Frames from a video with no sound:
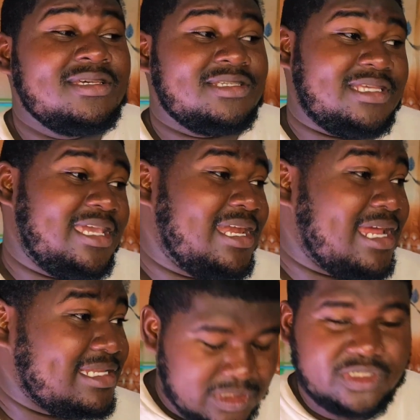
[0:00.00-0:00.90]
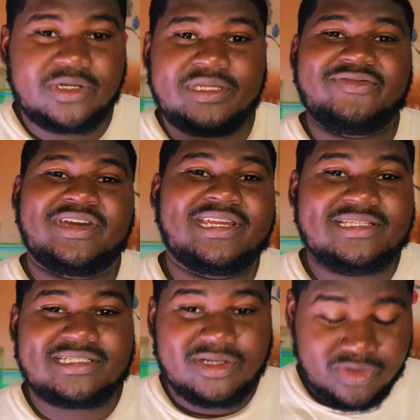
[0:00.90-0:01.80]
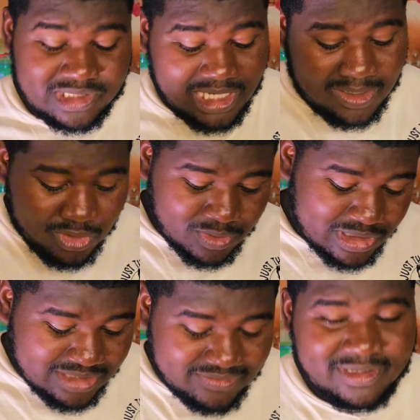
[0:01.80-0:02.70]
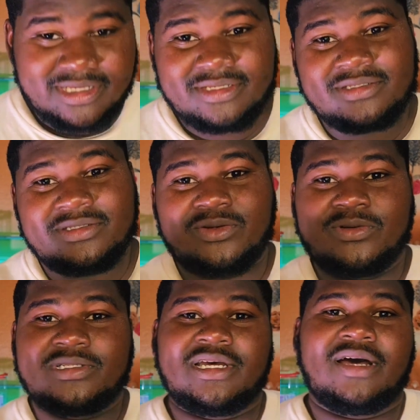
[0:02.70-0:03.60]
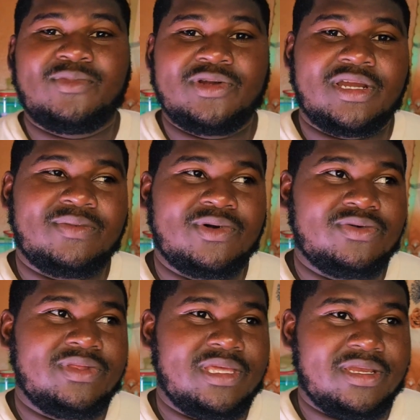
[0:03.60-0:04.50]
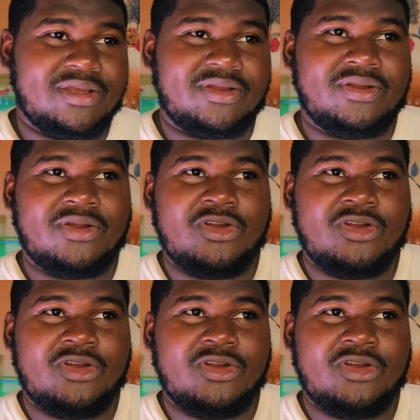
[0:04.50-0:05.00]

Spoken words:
So you get that. So in the financial, we'll talk more about dividend. We'll talk more about their